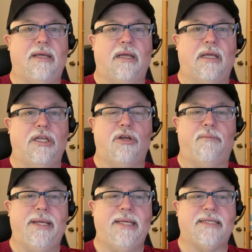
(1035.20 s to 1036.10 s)
your
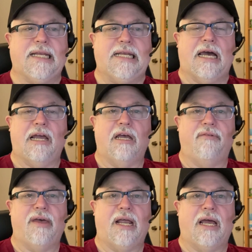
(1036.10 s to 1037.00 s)
bees can die
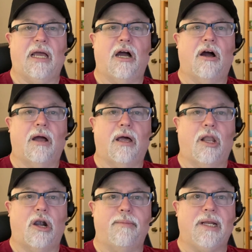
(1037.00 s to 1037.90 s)
off at an
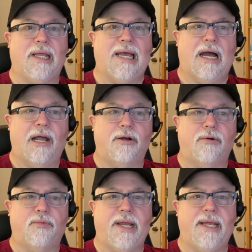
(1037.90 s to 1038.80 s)
alarmingly higher
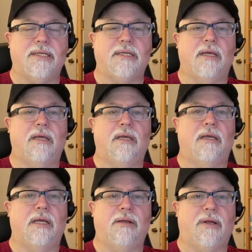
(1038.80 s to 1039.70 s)
rate.
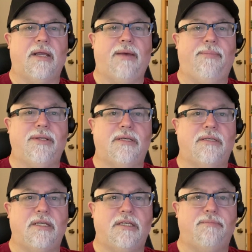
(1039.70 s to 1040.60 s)
And what happens
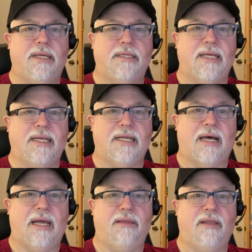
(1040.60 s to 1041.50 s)
is these bees, they
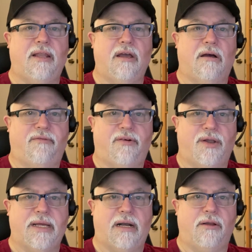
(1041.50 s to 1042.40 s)
die and then they all fall
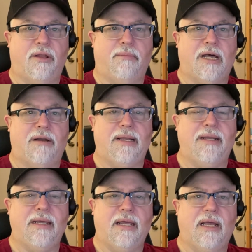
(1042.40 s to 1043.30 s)
down to the bottom, and
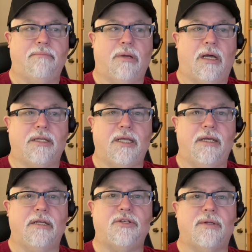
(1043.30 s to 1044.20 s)
they can block the
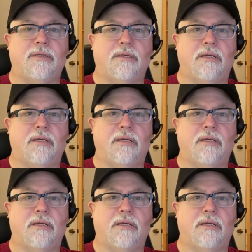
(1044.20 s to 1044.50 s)
entrance